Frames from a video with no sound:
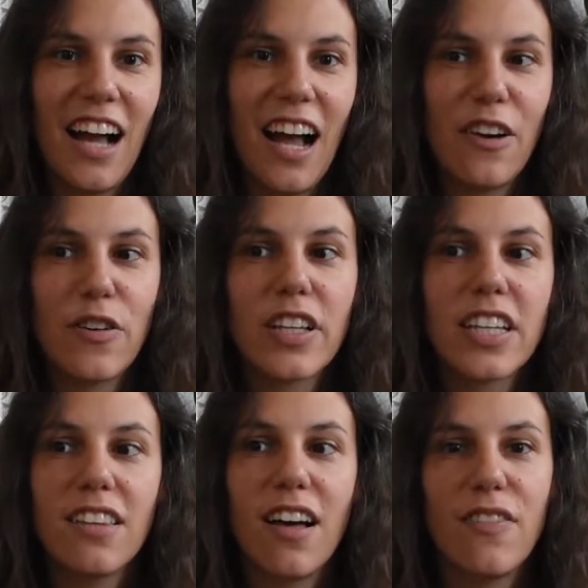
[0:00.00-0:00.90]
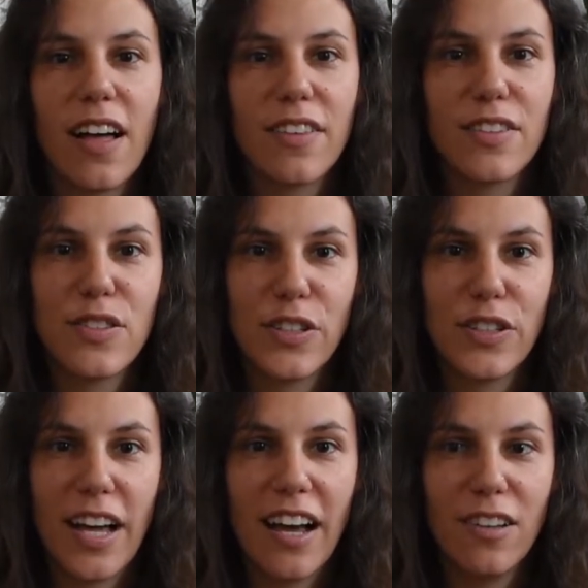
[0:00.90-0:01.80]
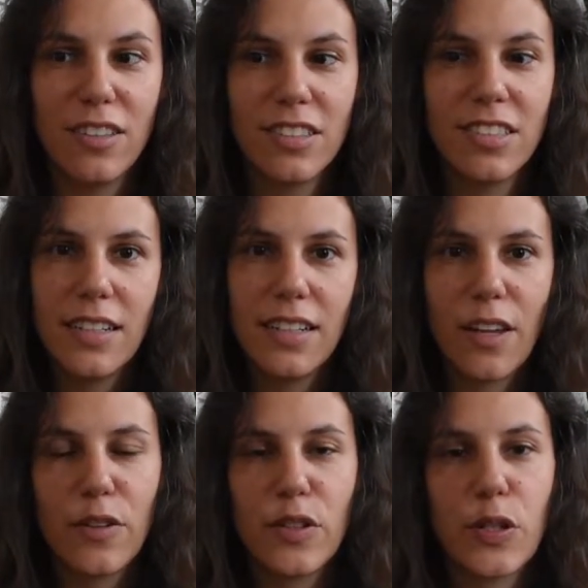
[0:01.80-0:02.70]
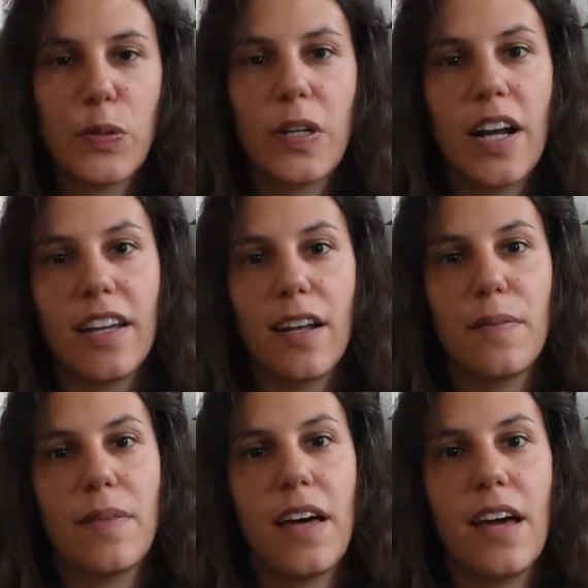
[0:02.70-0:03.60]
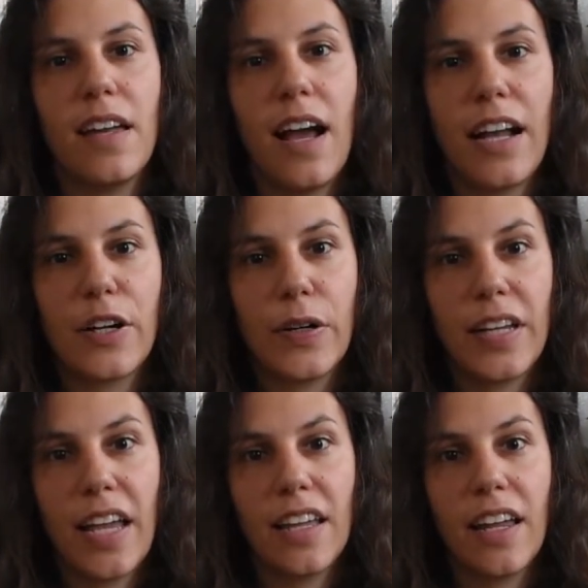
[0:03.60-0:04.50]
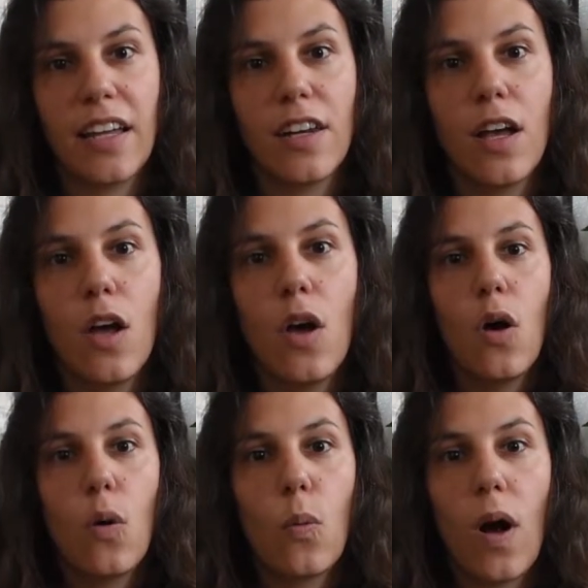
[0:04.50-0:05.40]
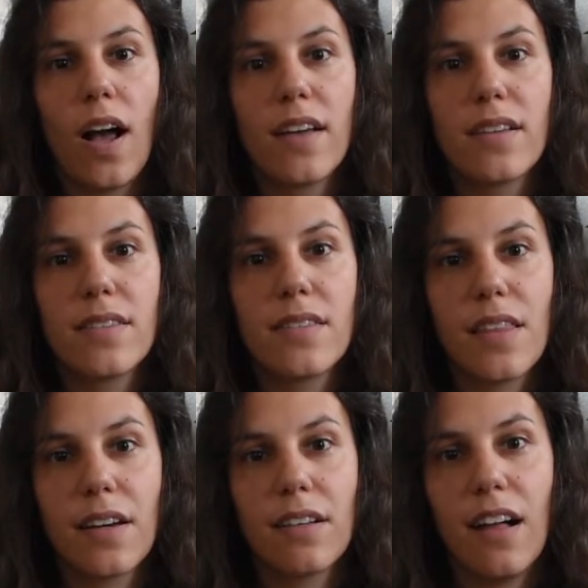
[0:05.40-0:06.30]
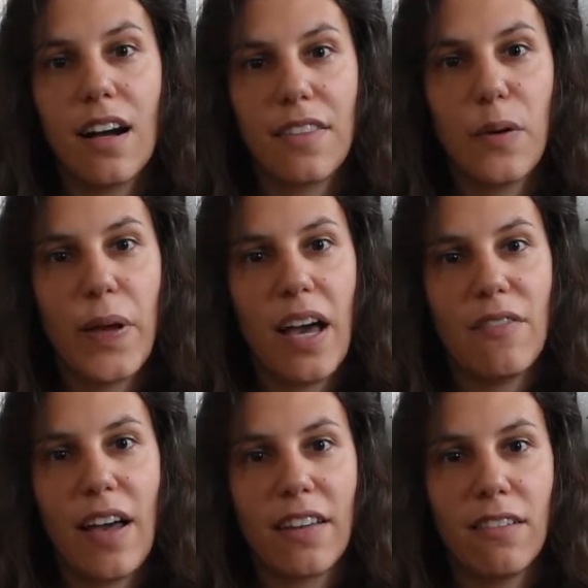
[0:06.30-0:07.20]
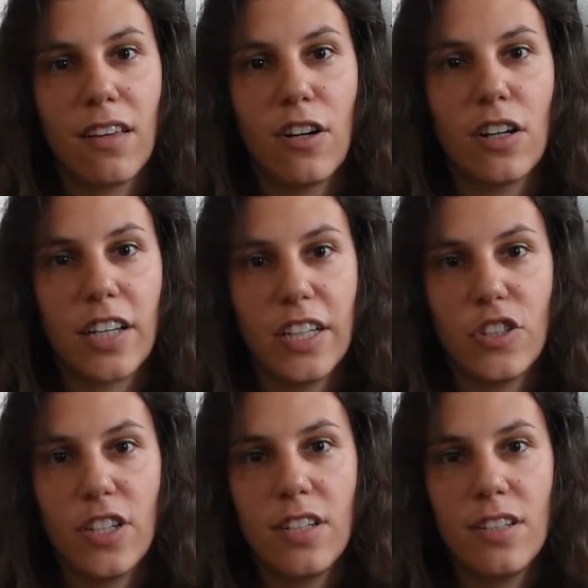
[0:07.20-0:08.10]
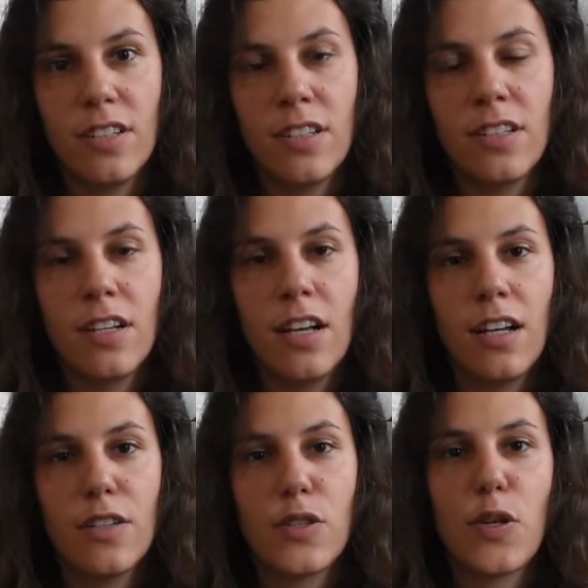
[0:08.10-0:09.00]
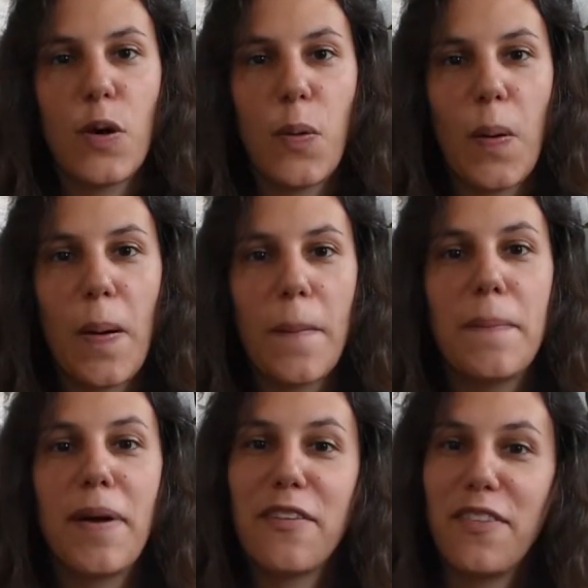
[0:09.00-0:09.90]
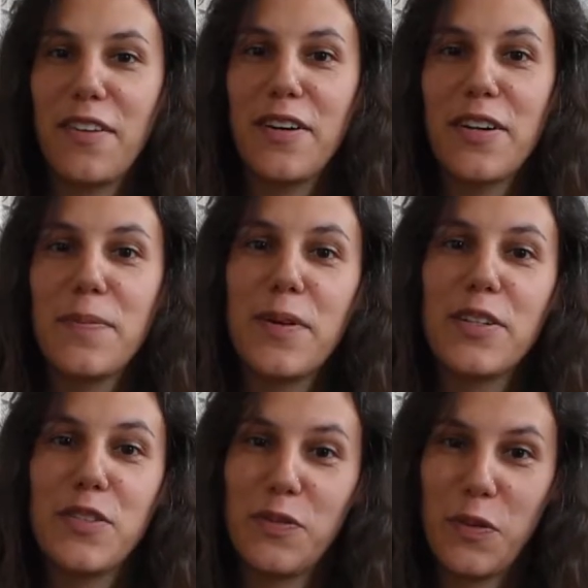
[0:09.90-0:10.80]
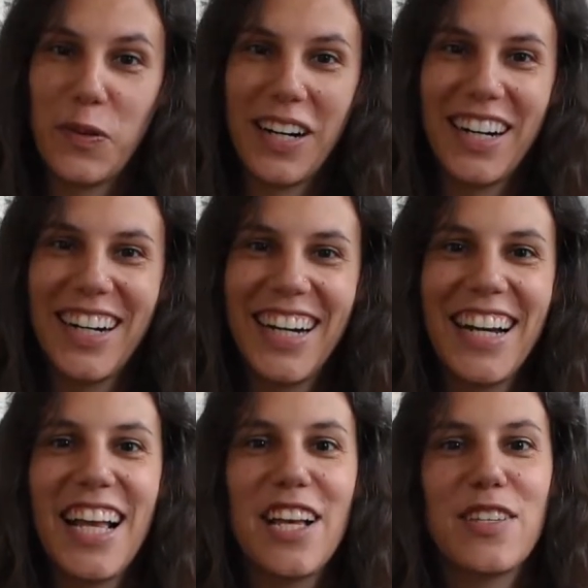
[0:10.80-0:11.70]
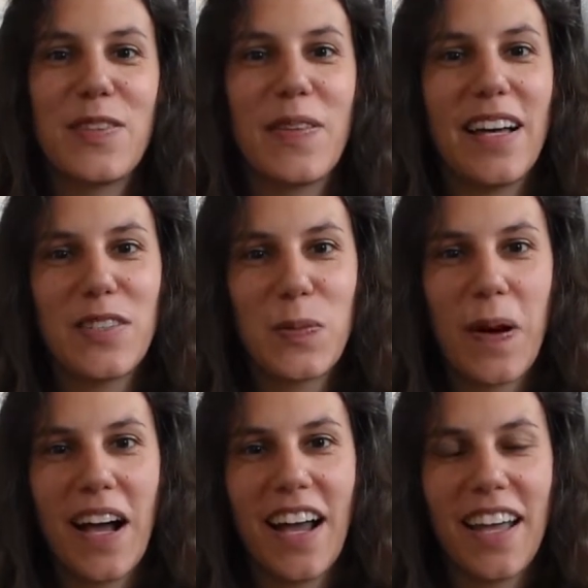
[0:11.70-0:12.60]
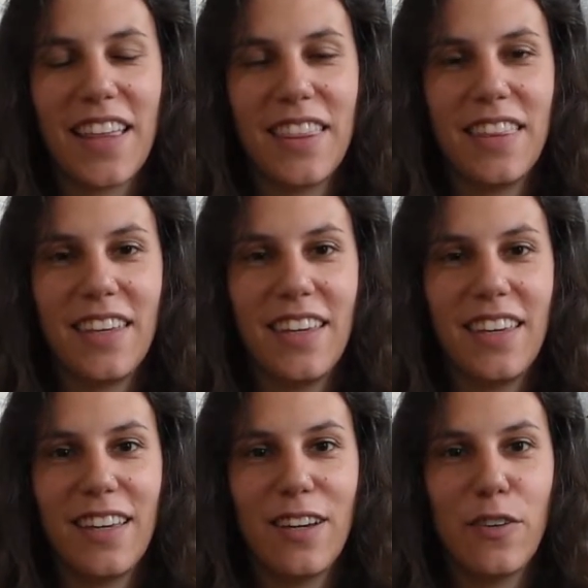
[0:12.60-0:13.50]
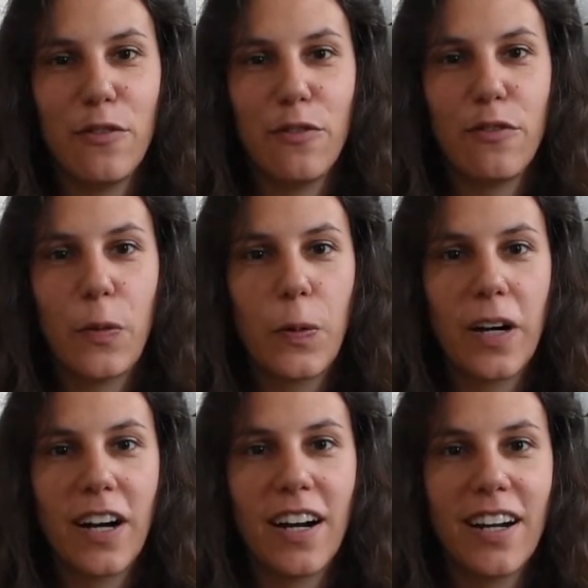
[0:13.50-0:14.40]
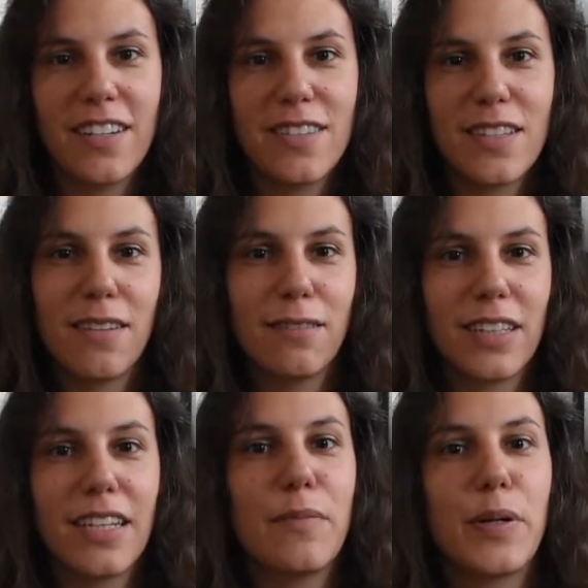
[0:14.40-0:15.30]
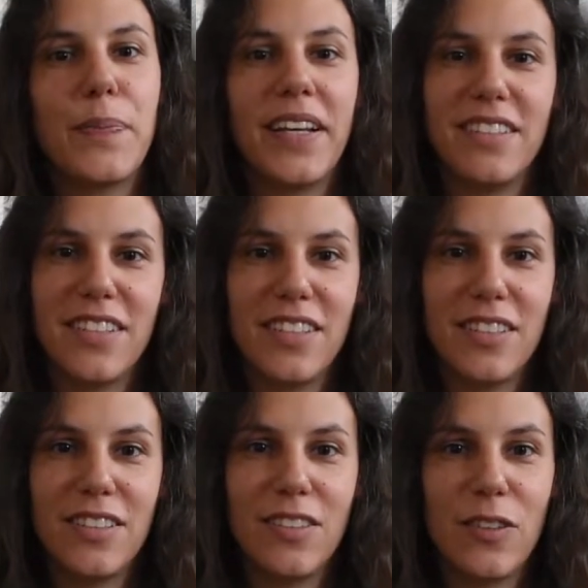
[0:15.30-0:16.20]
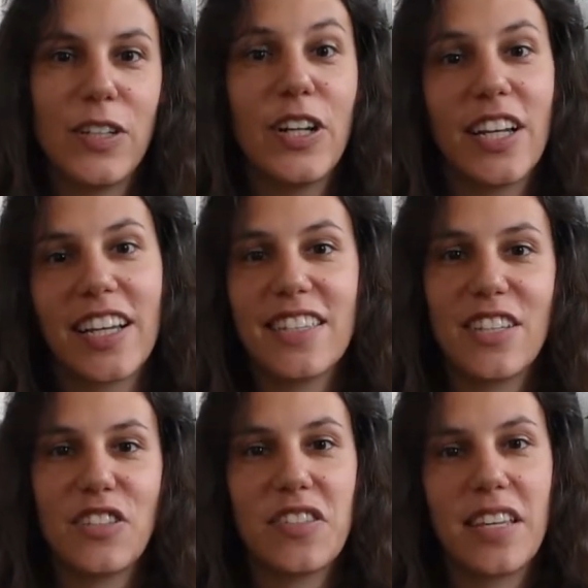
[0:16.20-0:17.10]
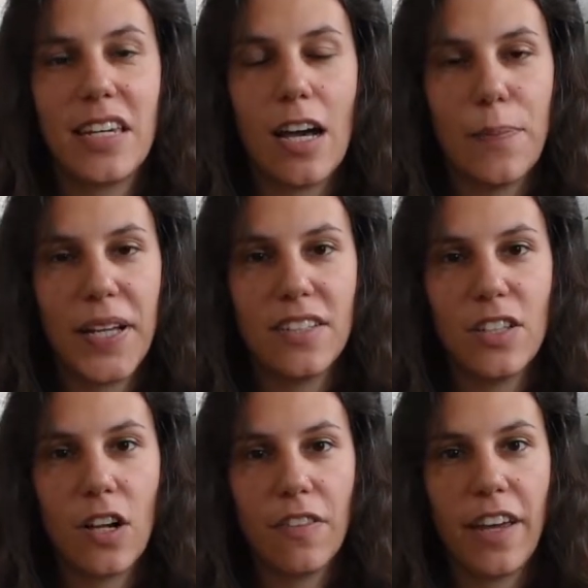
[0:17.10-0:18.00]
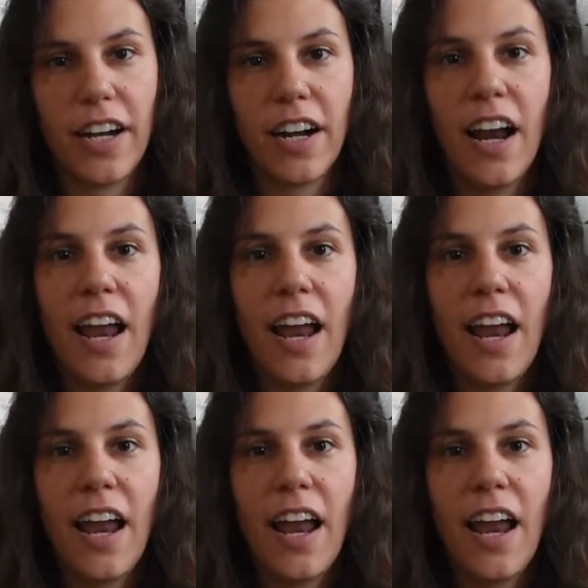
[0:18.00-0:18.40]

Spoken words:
I really love how this turned out. Another decor item that I created was the clock that we have hanging in our kitchen. So my favorite number is 4. So that's why the 4 is the only number painted, or I guess I should say not painted on there.